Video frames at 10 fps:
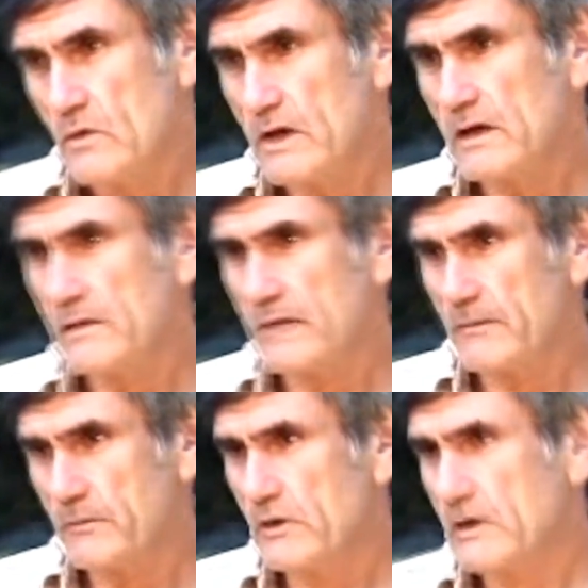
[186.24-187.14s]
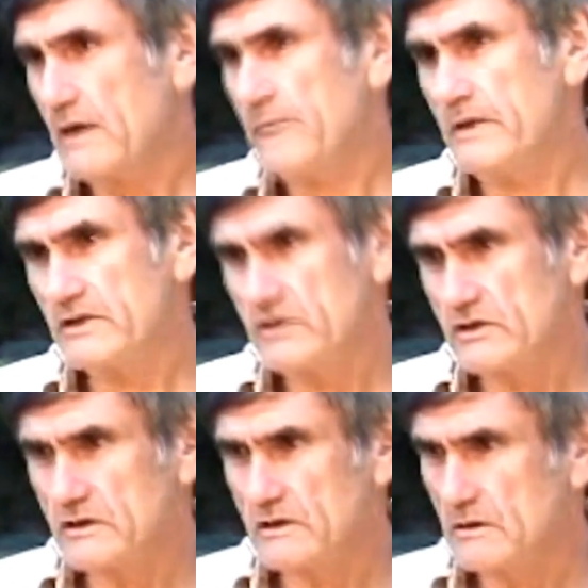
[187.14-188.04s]
Well, in my book I
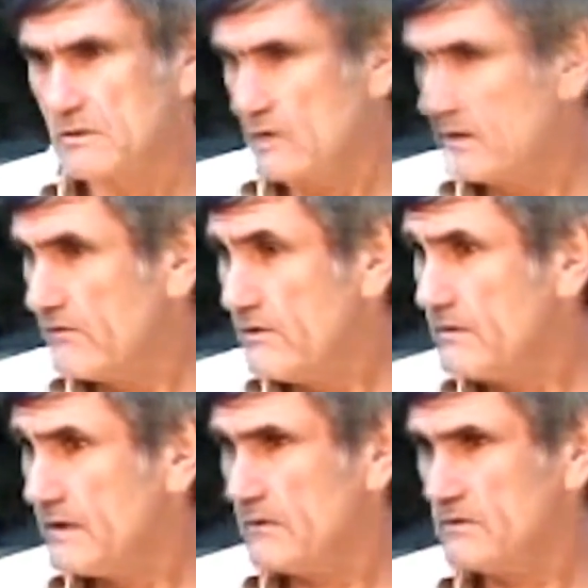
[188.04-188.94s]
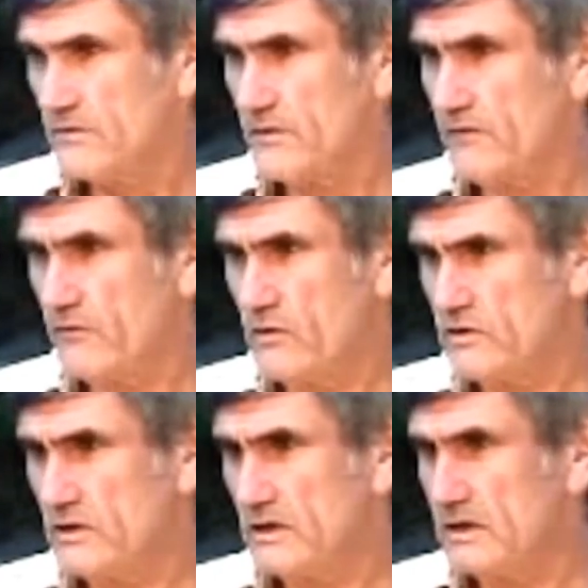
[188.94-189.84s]
mentioned one of them. I was very
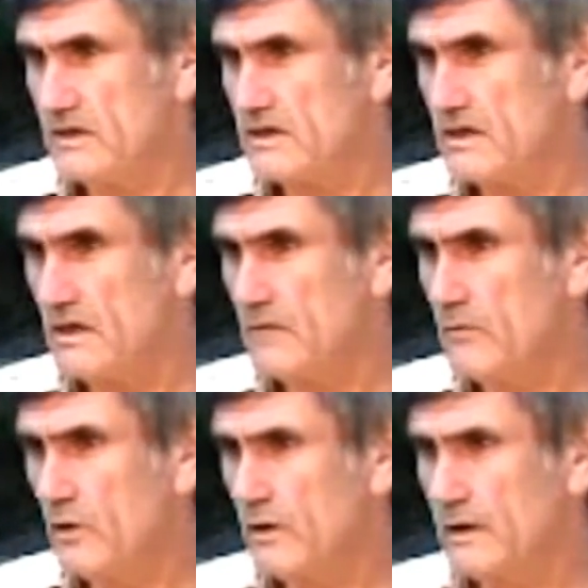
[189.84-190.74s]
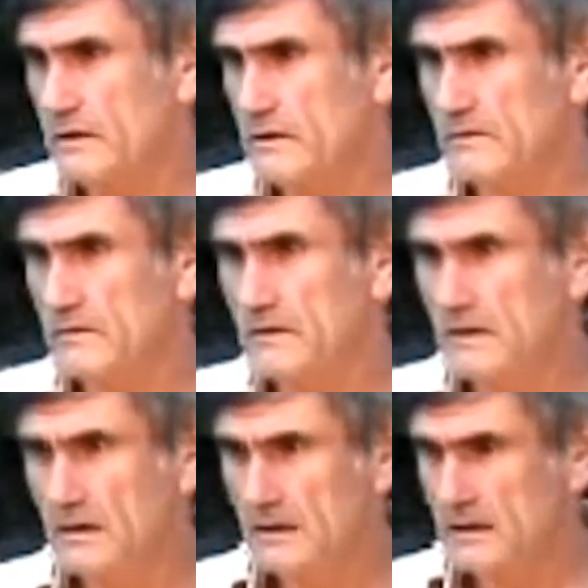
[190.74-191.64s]
fortunate as a young boy to
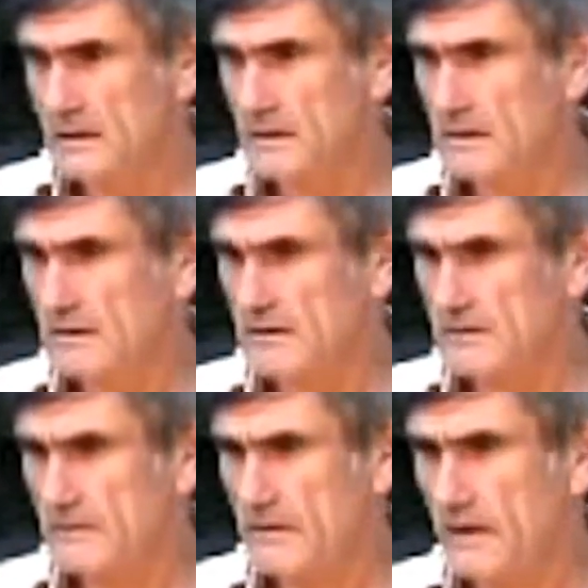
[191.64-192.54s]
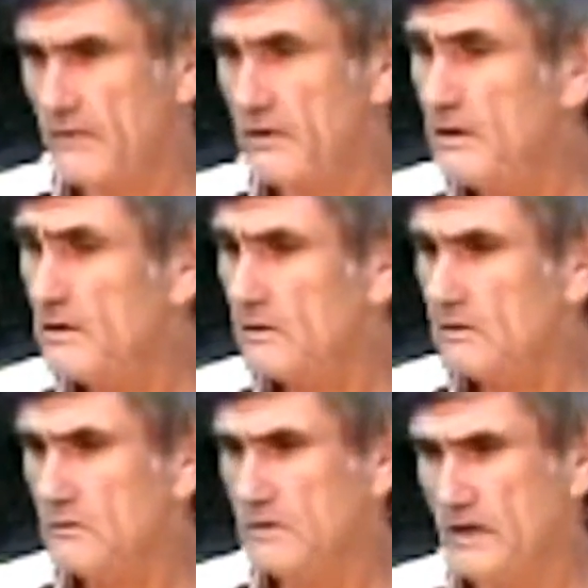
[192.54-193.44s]
have an
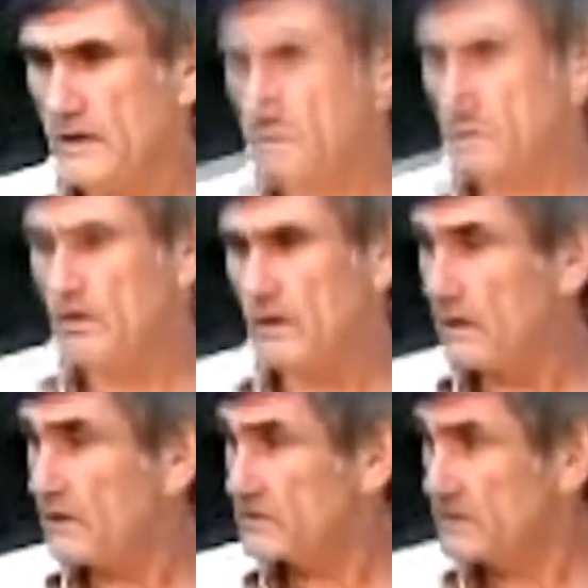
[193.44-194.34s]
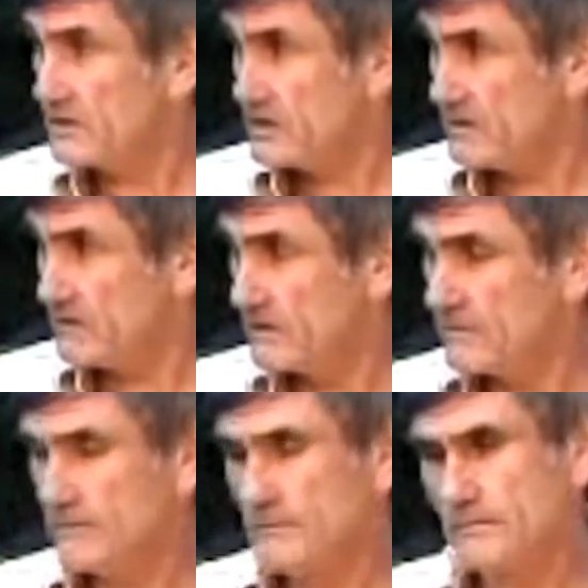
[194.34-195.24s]
uncle who came to our house each evening.